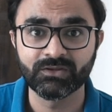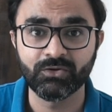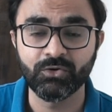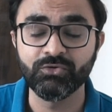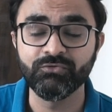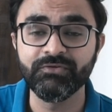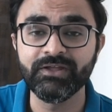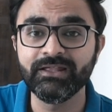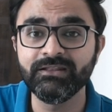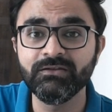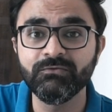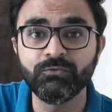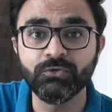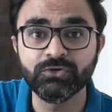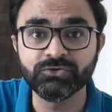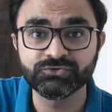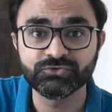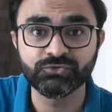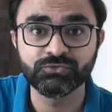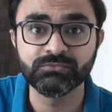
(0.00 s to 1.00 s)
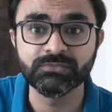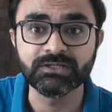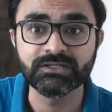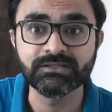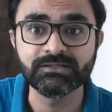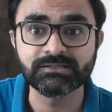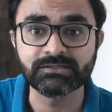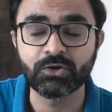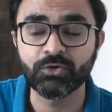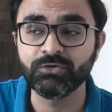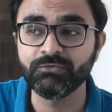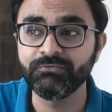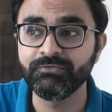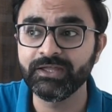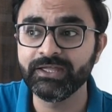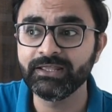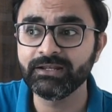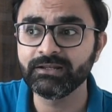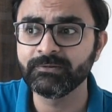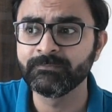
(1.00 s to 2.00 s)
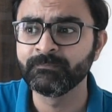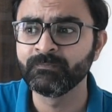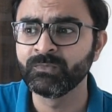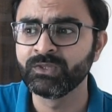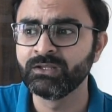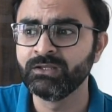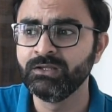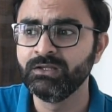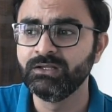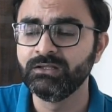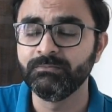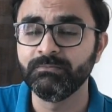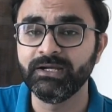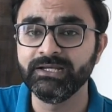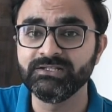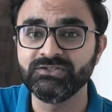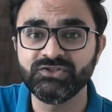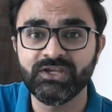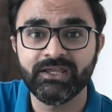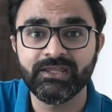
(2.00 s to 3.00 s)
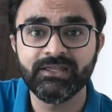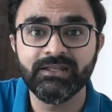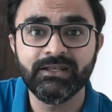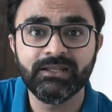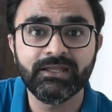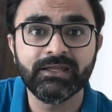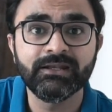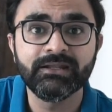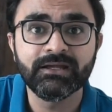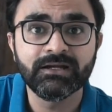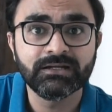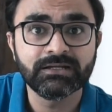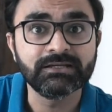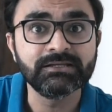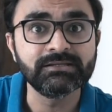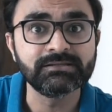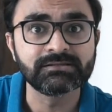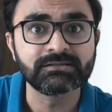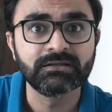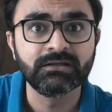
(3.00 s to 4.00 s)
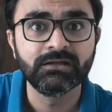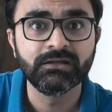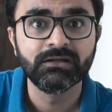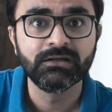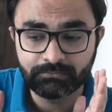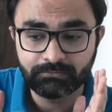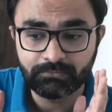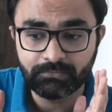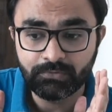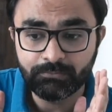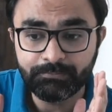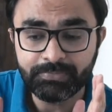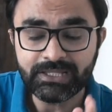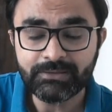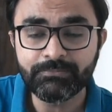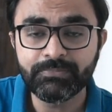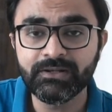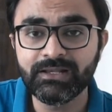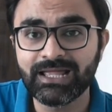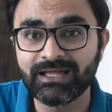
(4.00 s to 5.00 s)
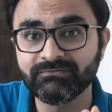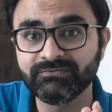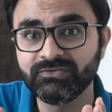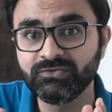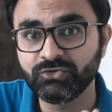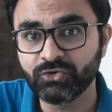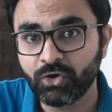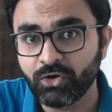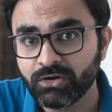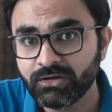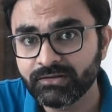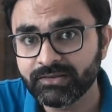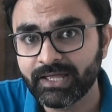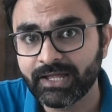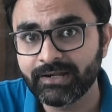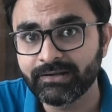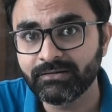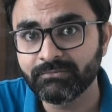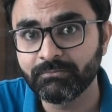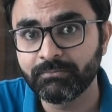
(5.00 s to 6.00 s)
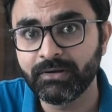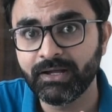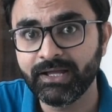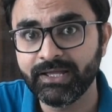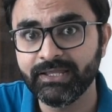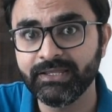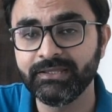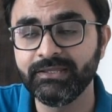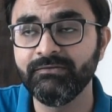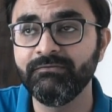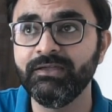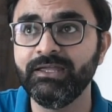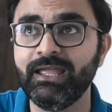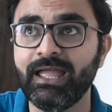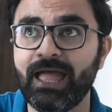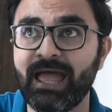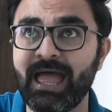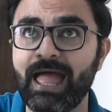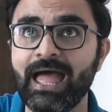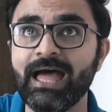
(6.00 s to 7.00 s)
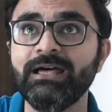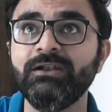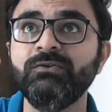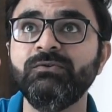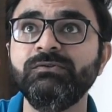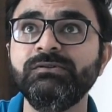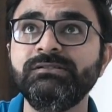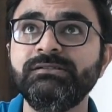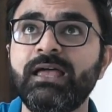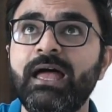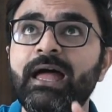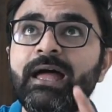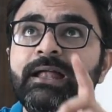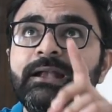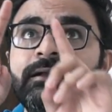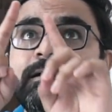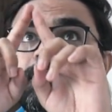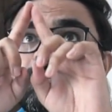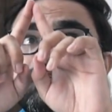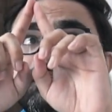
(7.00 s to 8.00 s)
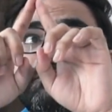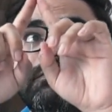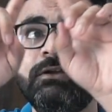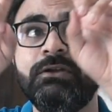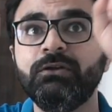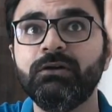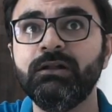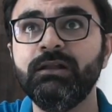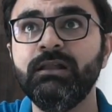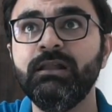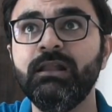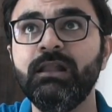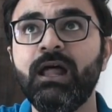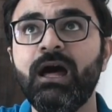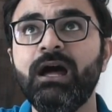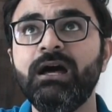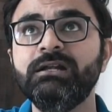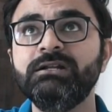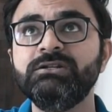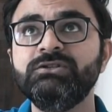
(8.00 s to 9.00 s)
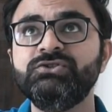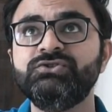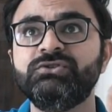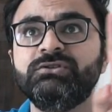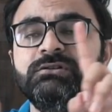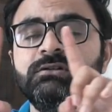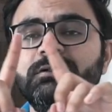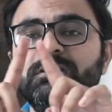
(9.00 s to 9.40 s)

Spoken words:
or where the washroom is, or where my check-in area is. People have solved that by giving arrows and giving a large